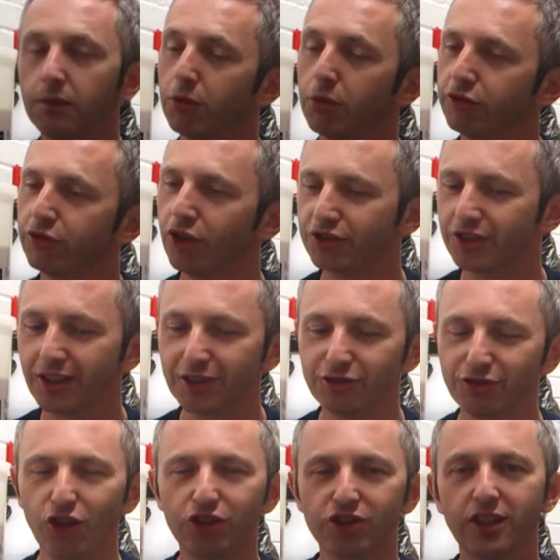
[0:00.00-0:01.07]
First things
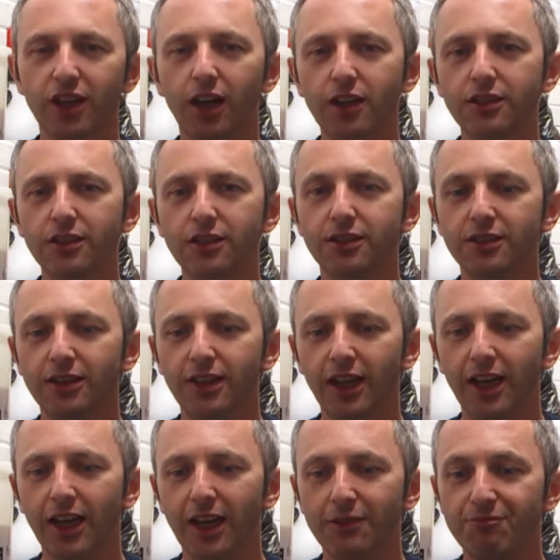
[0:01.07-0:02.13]
first, guys, and
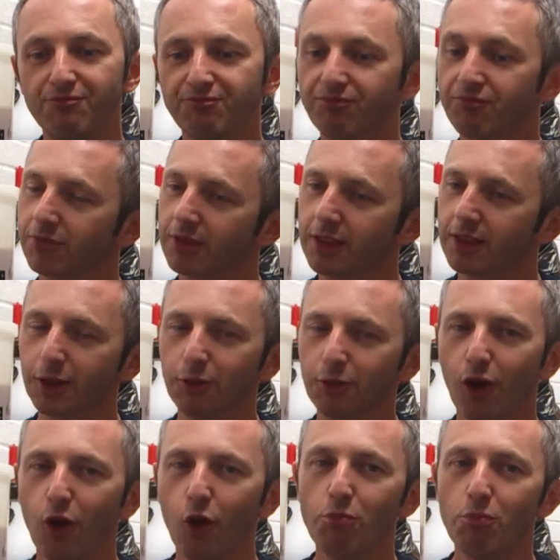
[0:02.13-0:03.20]
we're
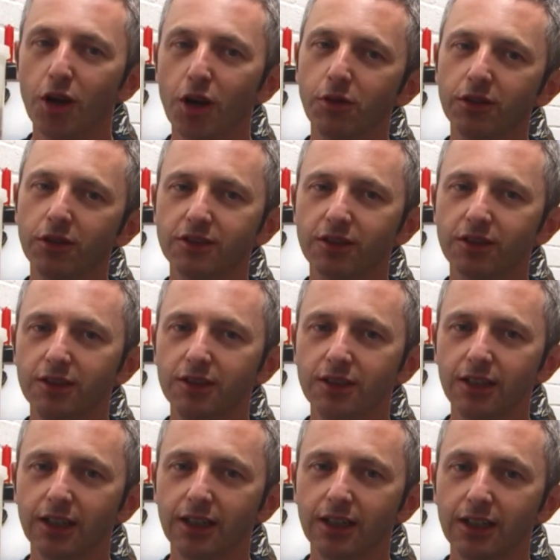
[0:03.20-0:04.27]
home brewers, and
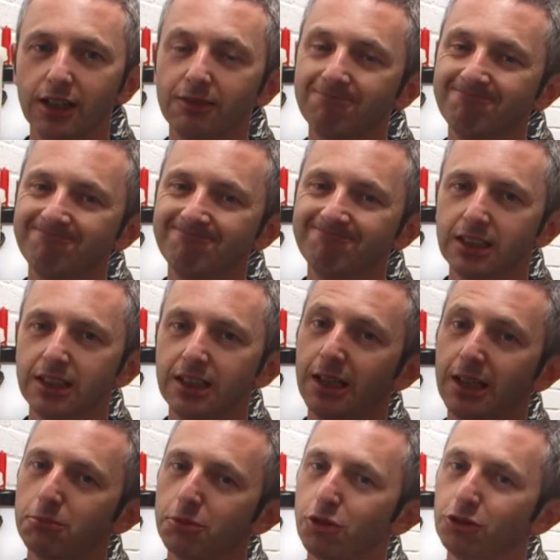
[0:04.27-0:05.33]
we're
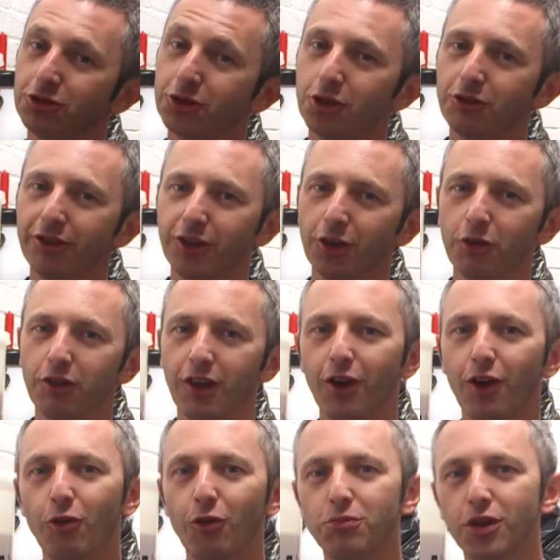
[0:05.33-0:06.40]
to do a video of that
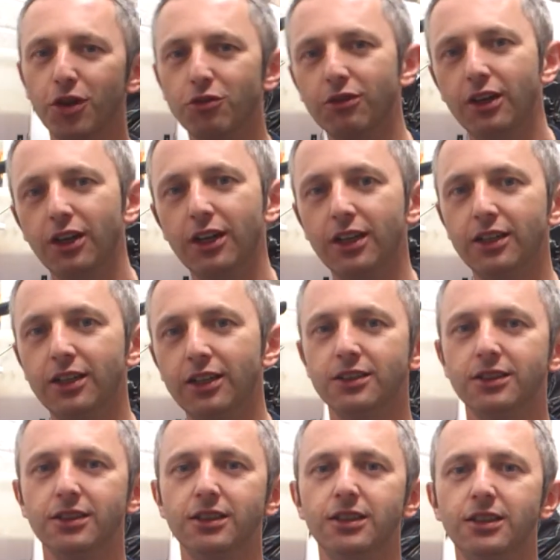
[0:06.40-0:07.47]
homebrew
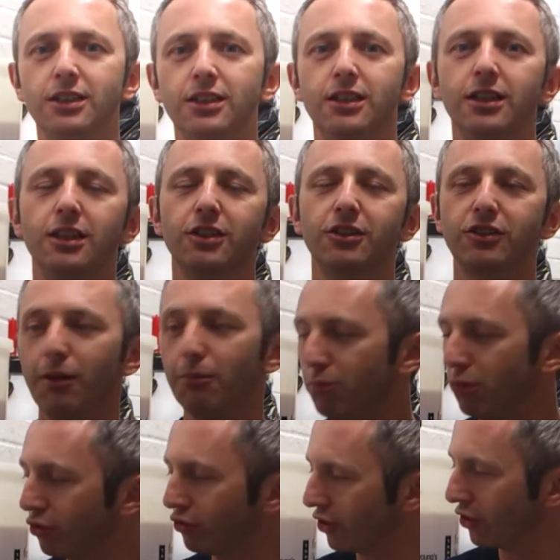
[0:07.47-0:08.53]

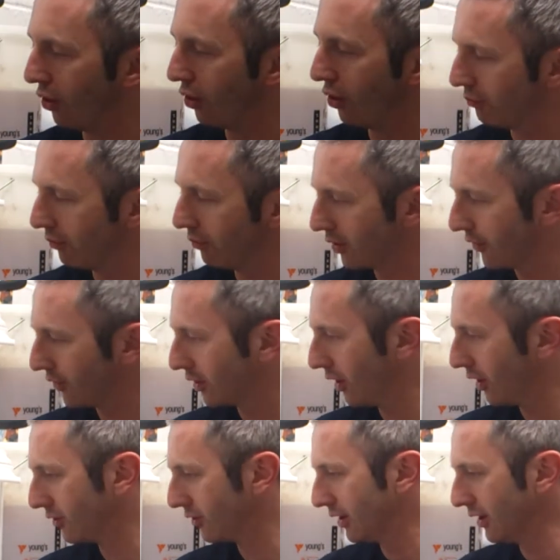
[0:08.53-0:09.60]
sample. So what I've got
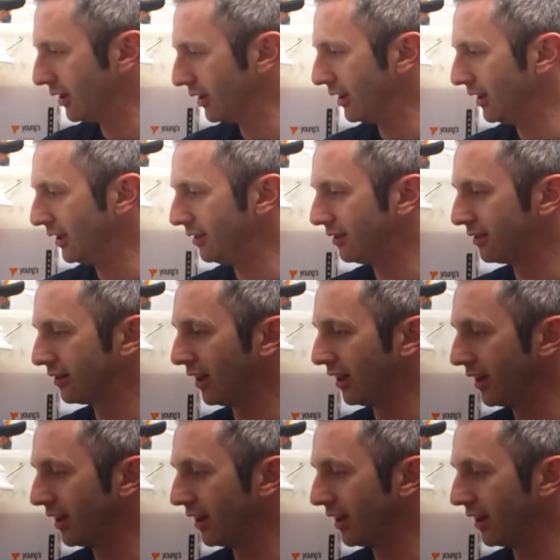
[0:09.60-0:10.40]
here is